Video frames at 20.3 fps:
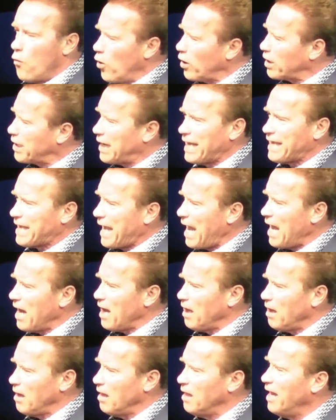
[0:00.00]
work like
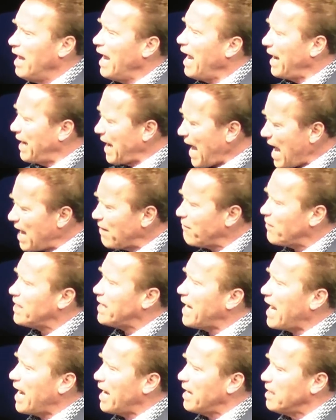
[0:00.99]
hell and
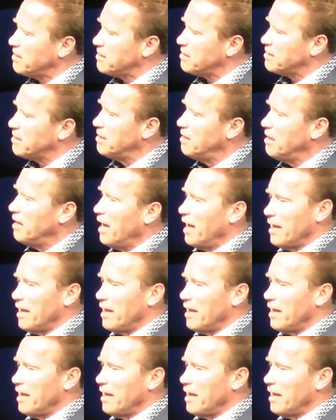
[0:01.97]
advertise.